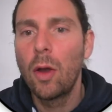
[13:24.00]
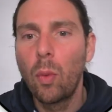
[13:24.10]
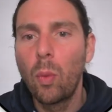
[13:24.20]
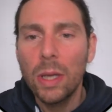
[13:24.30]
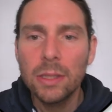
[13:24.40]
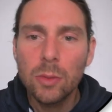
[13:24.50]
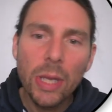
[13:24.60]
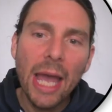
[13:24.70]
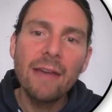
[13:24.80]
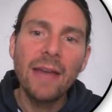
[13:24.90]
Once we
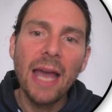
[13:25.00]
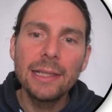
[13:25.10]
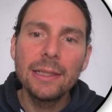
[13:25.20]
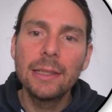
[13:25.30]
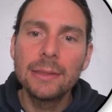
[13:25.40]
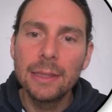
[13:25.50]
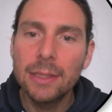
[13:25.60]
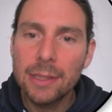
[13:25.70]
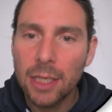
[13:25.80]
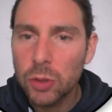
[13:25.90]
have added the
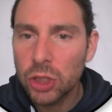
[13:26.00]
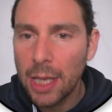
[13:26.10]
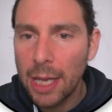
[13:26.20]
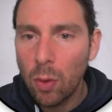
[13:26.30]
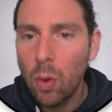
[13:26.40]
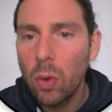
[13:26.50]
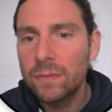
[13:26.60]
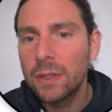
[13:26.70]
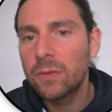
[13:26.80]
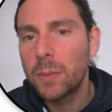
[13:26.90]
description and all
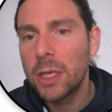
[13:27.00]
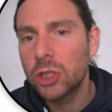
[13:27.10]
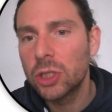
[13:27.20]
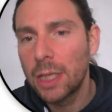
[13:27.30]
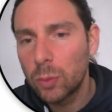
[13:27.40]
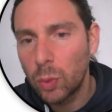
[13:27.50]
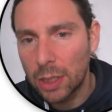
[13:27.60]
of the information that we